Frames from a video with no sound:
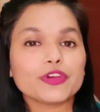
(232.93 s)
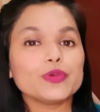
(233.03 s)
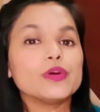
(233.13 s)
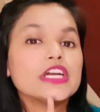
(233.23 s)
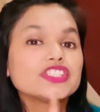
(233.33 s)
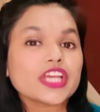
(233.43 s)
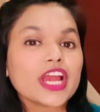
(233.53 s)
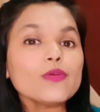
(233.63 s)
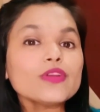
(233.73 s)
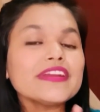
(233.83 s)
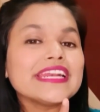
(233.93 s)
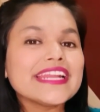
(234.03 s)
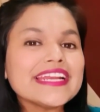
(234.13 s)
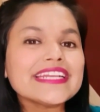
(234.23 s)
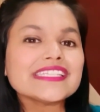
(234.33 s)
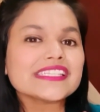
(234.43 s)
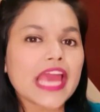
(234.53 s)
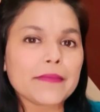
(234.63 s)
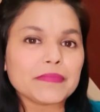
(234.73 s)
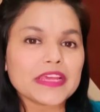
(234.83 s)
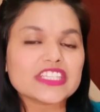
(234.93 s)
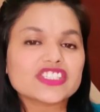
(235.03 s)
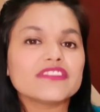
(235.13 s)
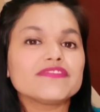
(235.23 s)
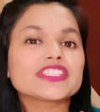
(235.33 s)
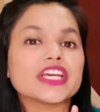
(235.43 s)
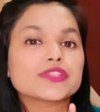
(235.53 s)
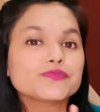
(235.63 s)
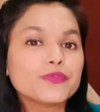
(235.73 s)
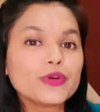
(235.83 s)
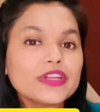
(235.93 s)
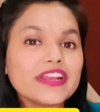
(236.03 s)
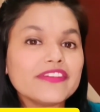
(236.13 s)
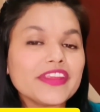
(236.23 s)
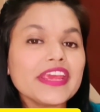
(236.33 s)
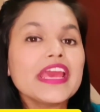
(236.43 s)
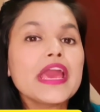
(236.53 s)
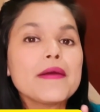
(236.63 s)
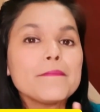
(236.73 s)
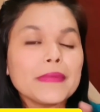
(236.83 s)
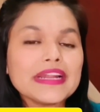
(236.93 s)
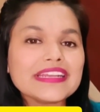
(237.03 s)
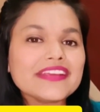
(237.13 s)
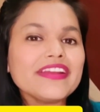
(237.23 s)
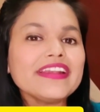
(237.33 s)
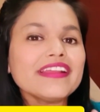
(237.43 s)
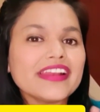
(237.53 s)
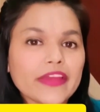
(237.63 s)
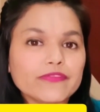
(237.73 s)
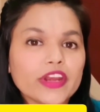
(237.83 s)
for you. Check out our latest application which has food delivery, multi-vendor live